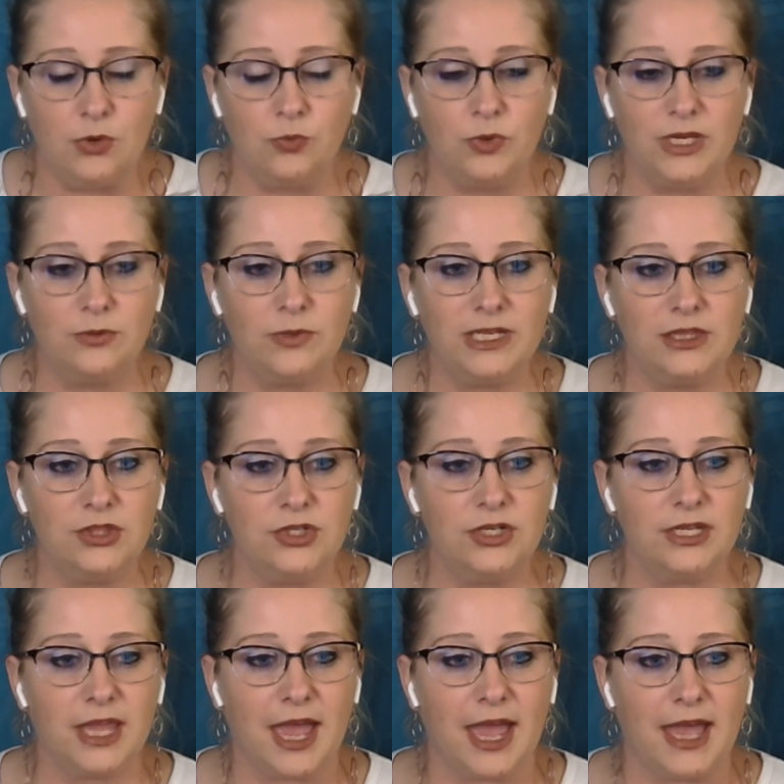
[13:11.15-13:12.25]
When we
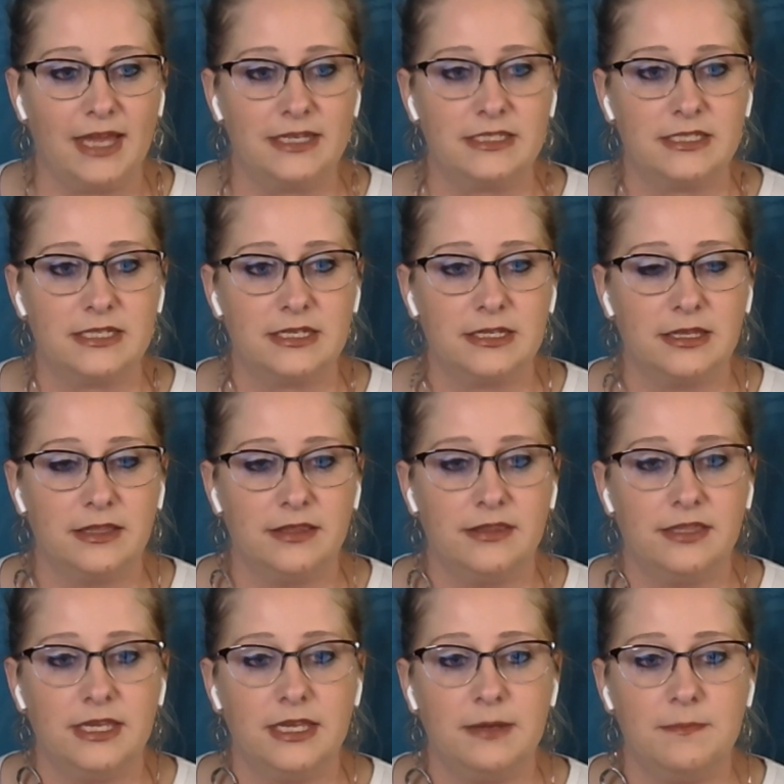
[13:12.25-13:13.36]
look at
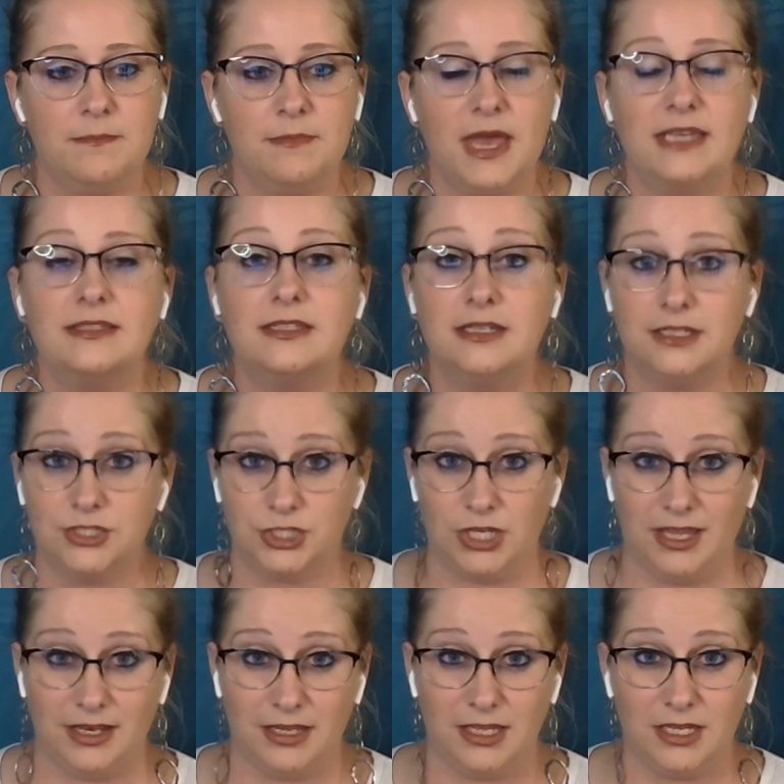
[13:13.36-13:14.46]
the message
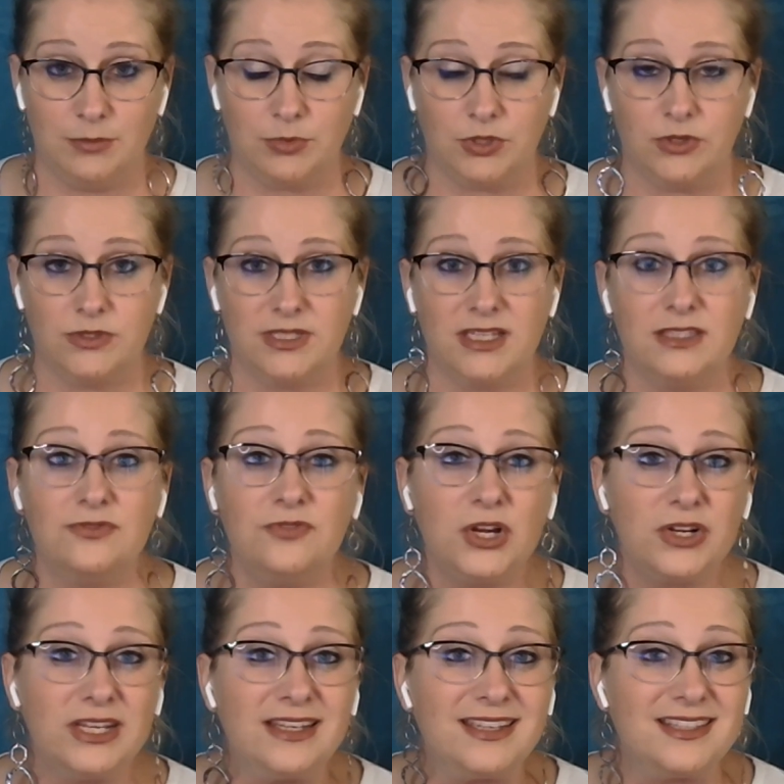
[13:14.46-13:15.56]
in Hebrews, it's
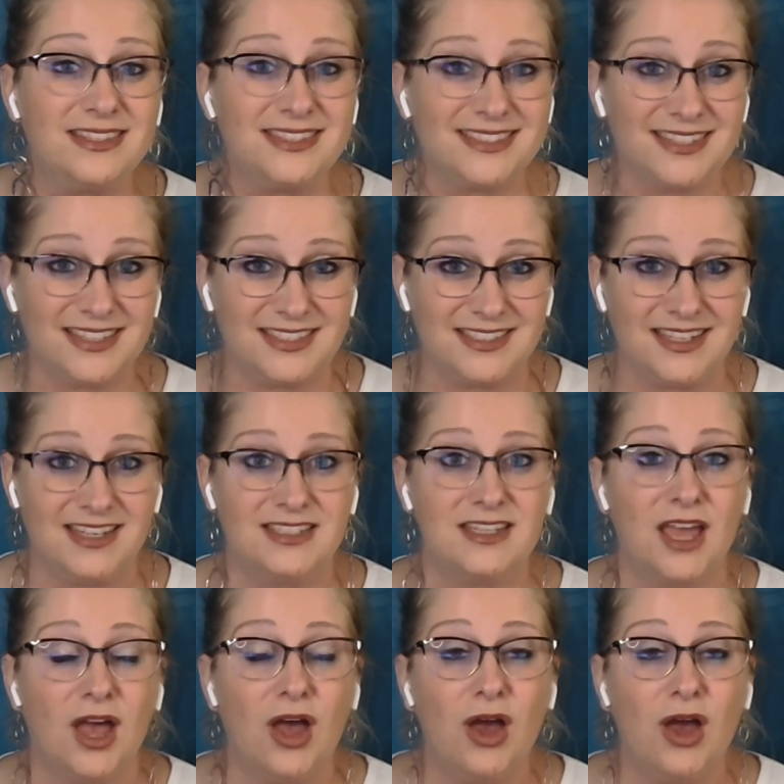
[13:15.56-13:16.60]
very consistent